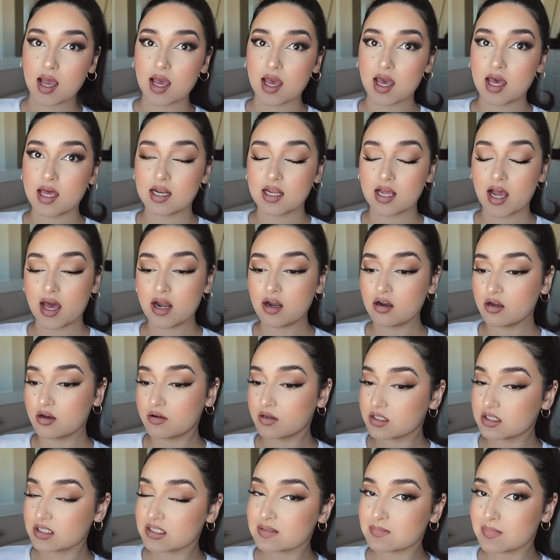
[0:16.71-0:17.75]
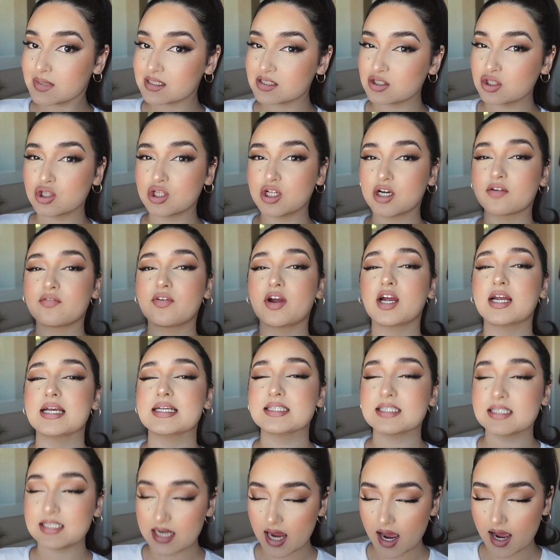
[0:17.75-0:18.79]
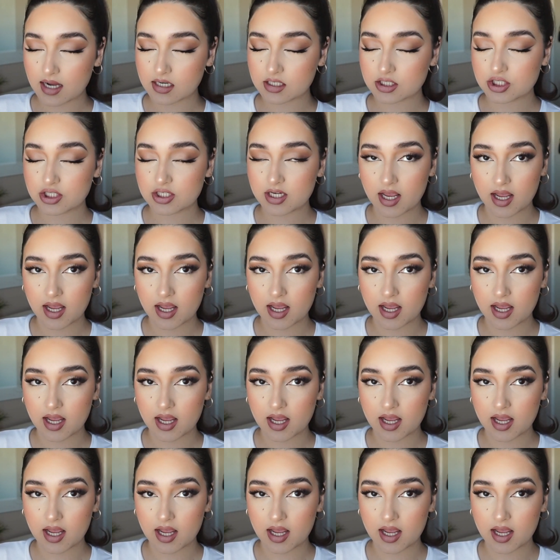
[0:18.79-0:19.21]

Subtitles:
and I don't know, it just makes you look very snatched.